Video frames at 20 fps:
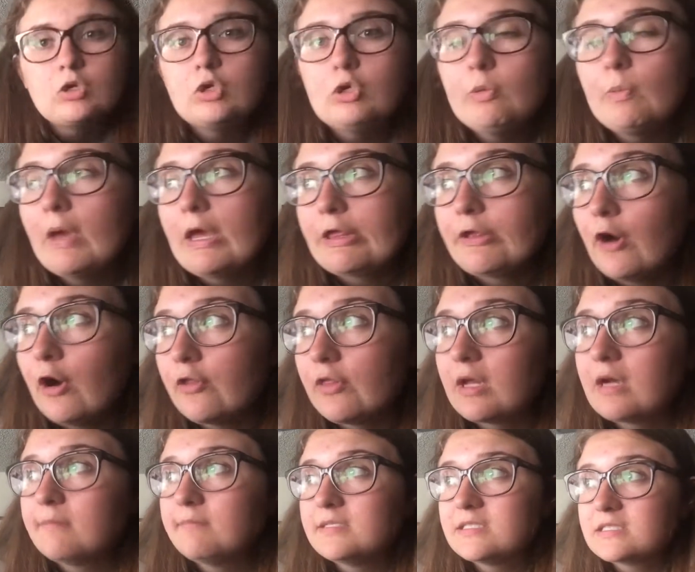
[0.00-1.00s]
You may call
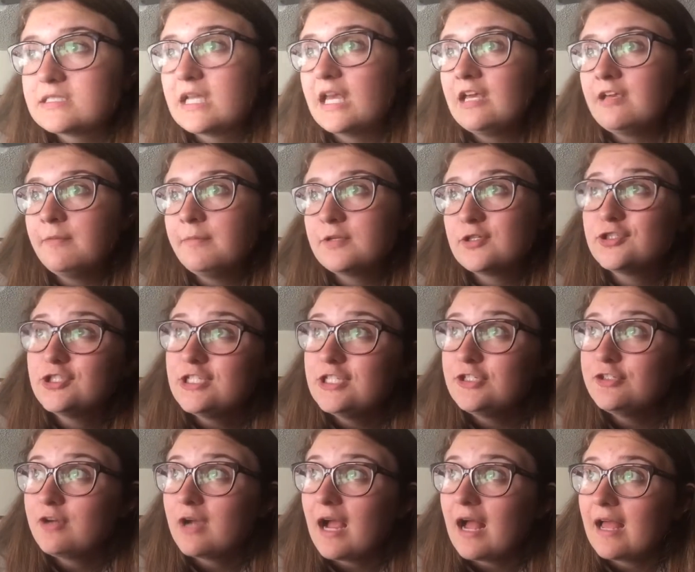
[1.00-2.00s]
that a mistake, but she
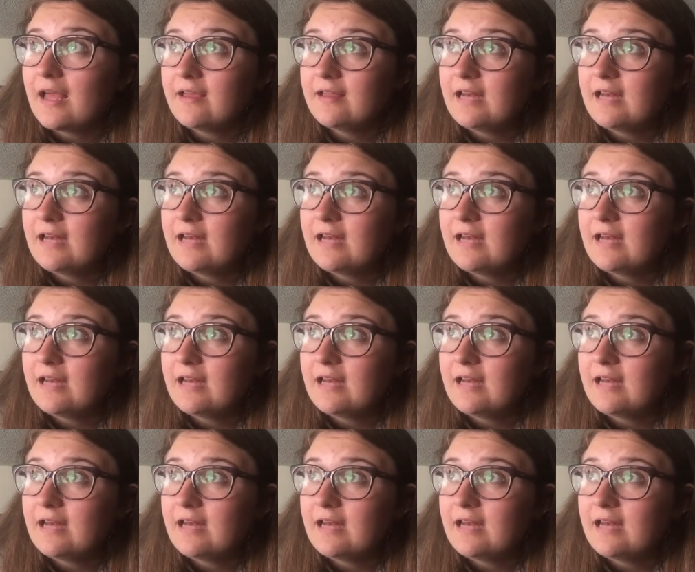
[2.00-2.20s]
did cry